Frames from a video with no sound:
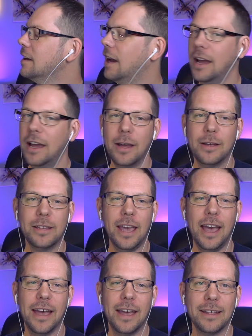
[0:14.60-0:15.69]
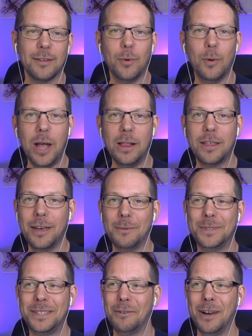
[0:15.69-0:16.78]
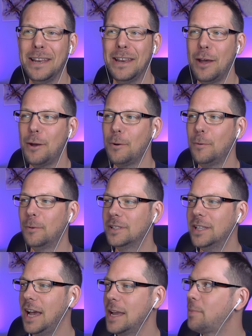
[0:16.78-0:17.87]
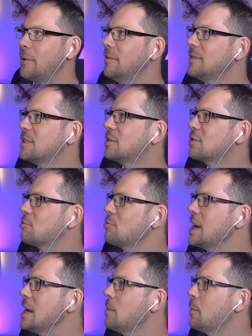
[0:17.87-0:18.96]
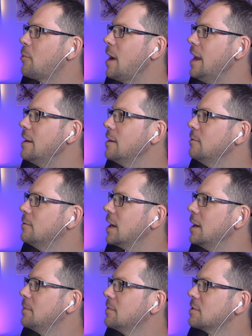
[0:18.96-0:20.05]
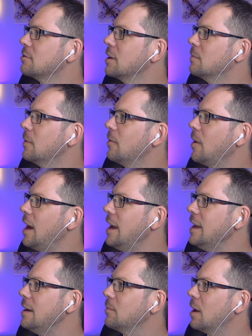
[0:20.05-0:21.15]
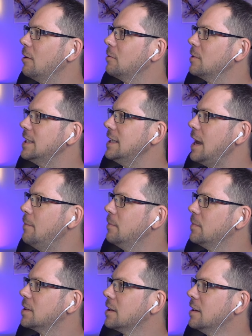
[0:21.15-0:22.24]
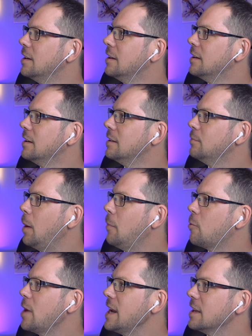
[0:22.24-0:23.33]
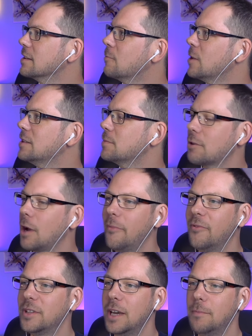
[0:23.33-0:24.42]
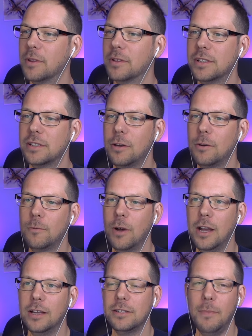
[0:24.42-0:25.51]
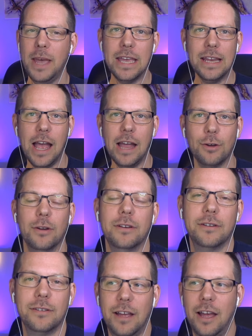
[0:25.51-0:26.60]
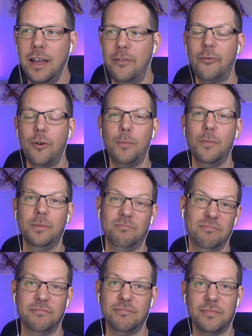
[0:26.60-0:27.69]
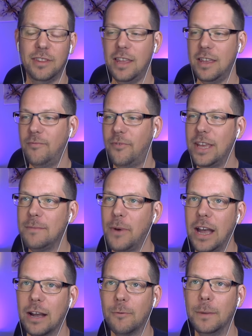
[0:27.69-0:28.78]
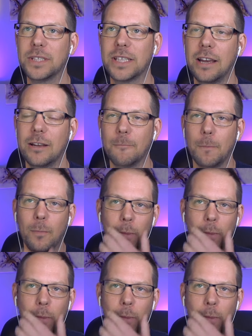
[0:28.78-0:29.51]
Yeah, well, welcome to a new type of stream, a brand new type of stream where I am going to attempt, Bob Rains, resubscriber for 10 months, to make an add-on from the feedback website,